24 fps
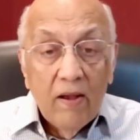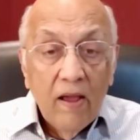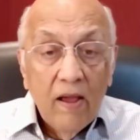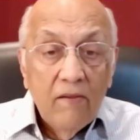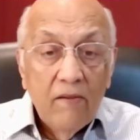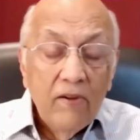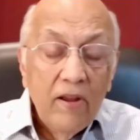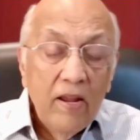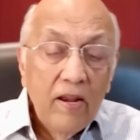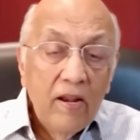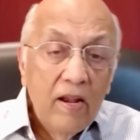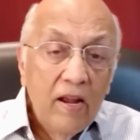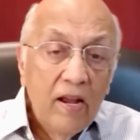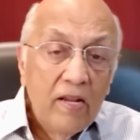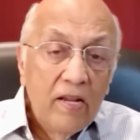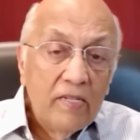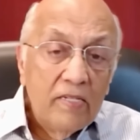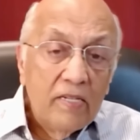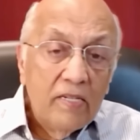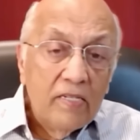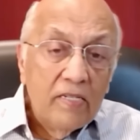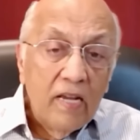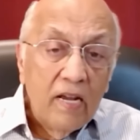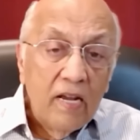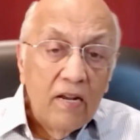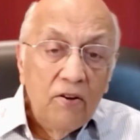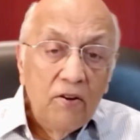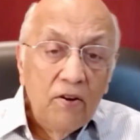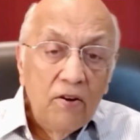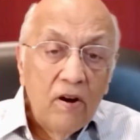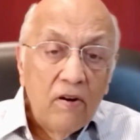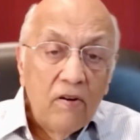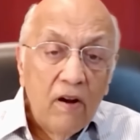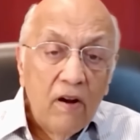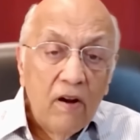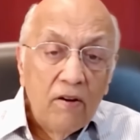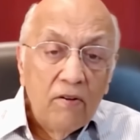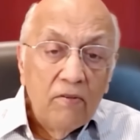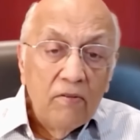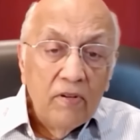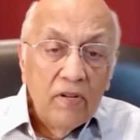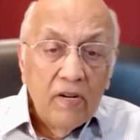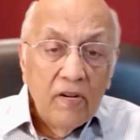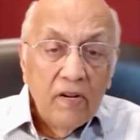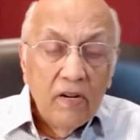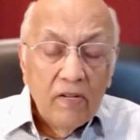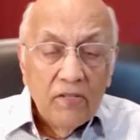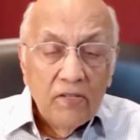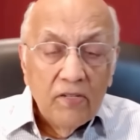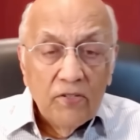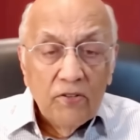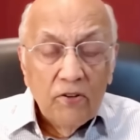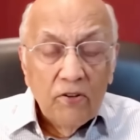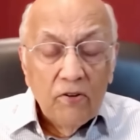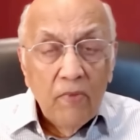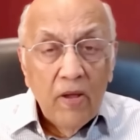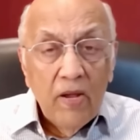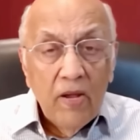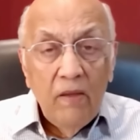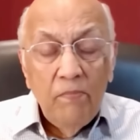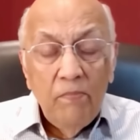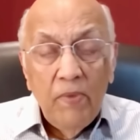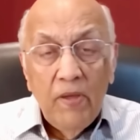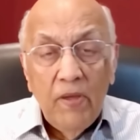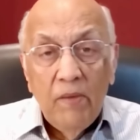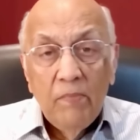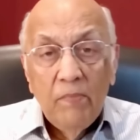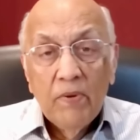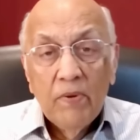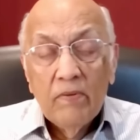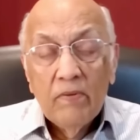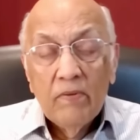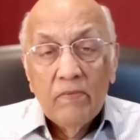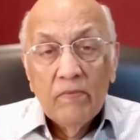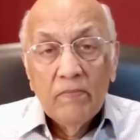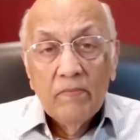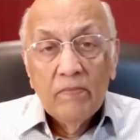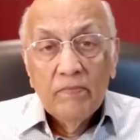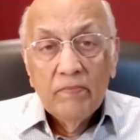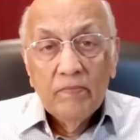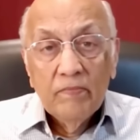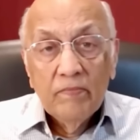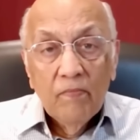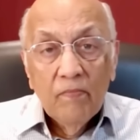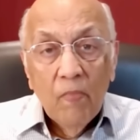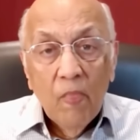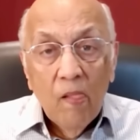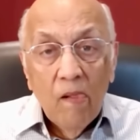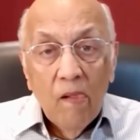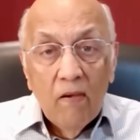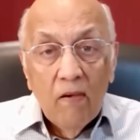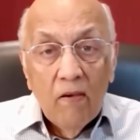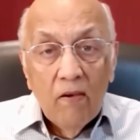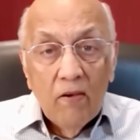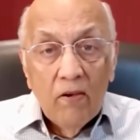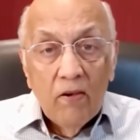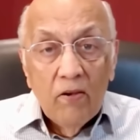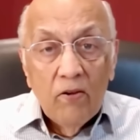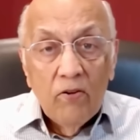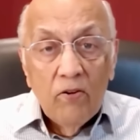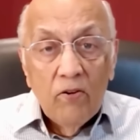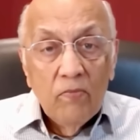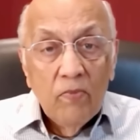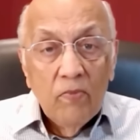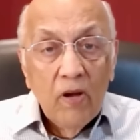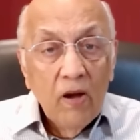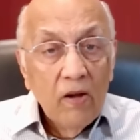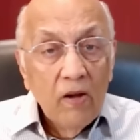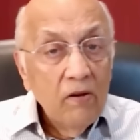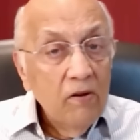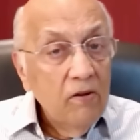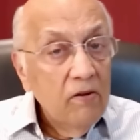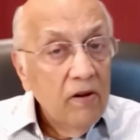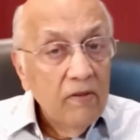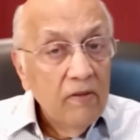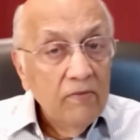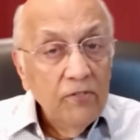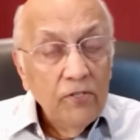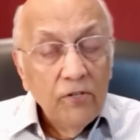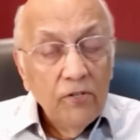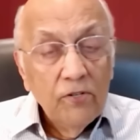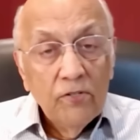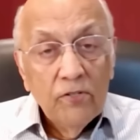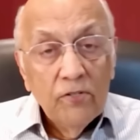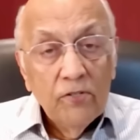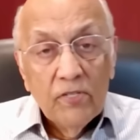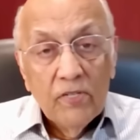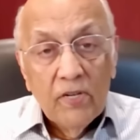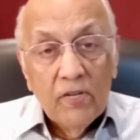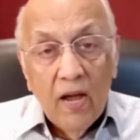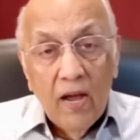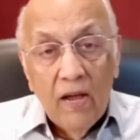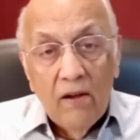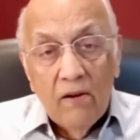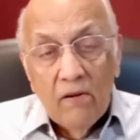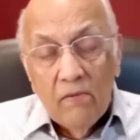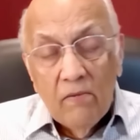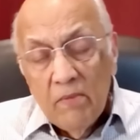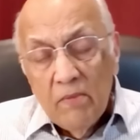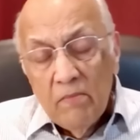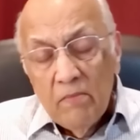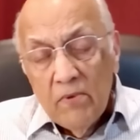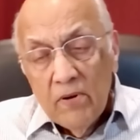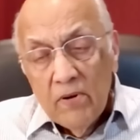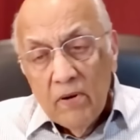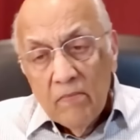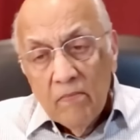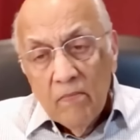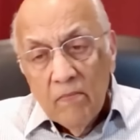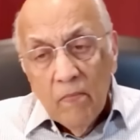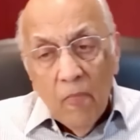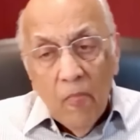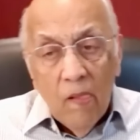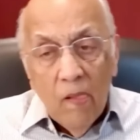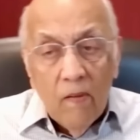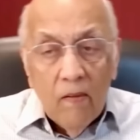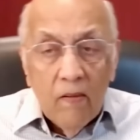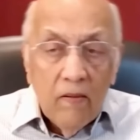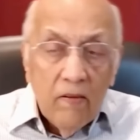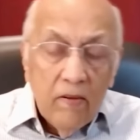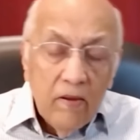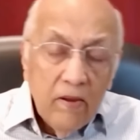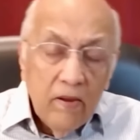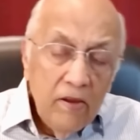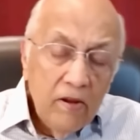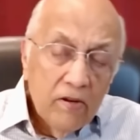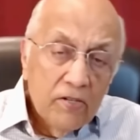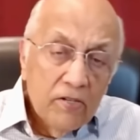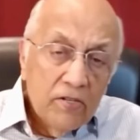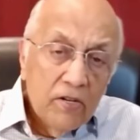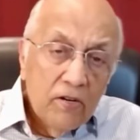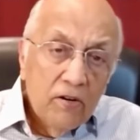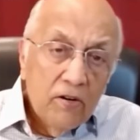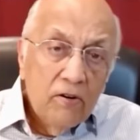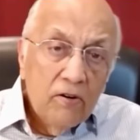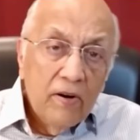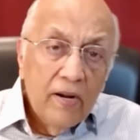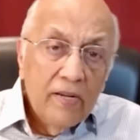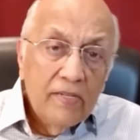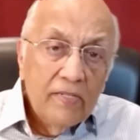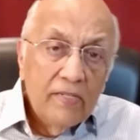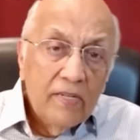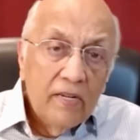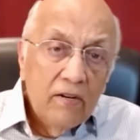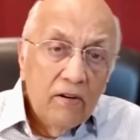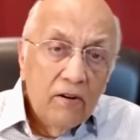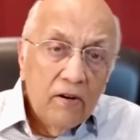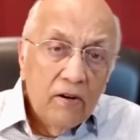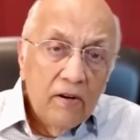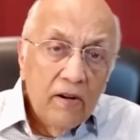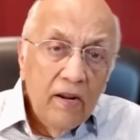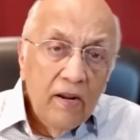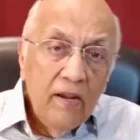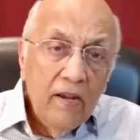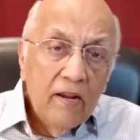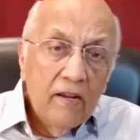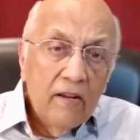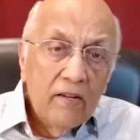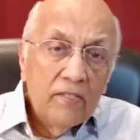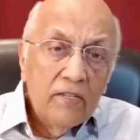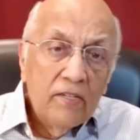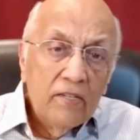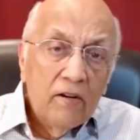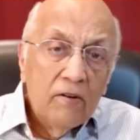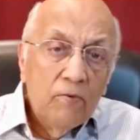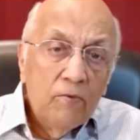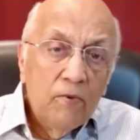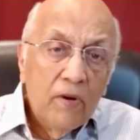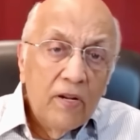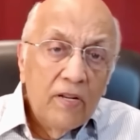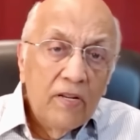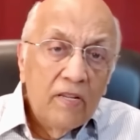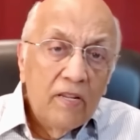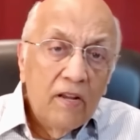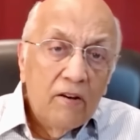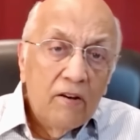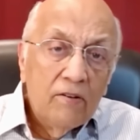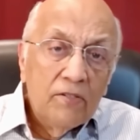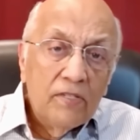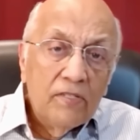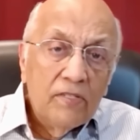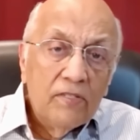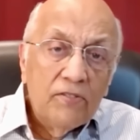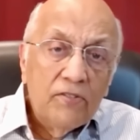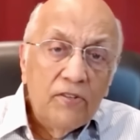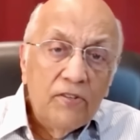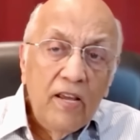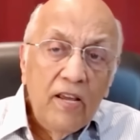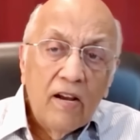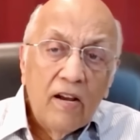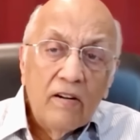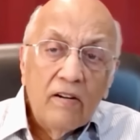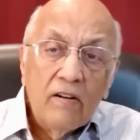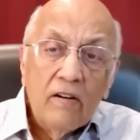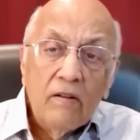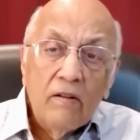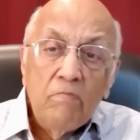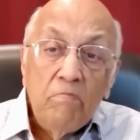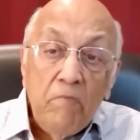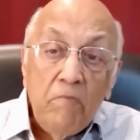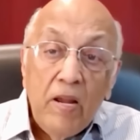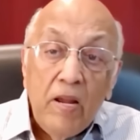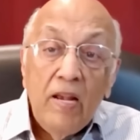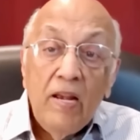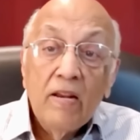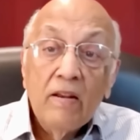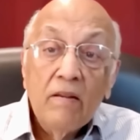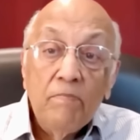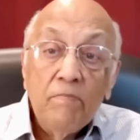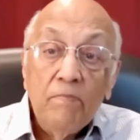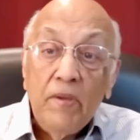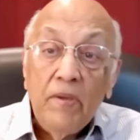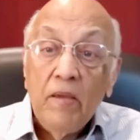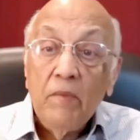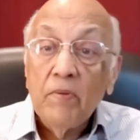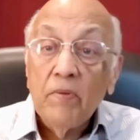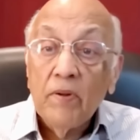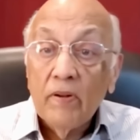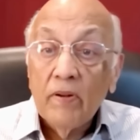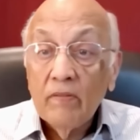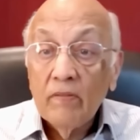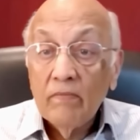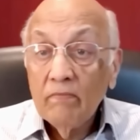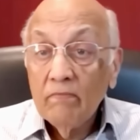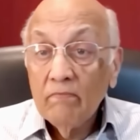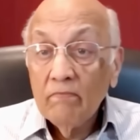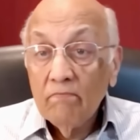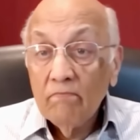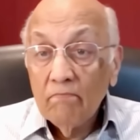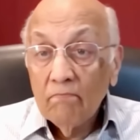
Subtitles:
And I realized as I look around, there are so many people whom God could have chosen. I remember years ago, I said, Lord, India has got 1,300 million people,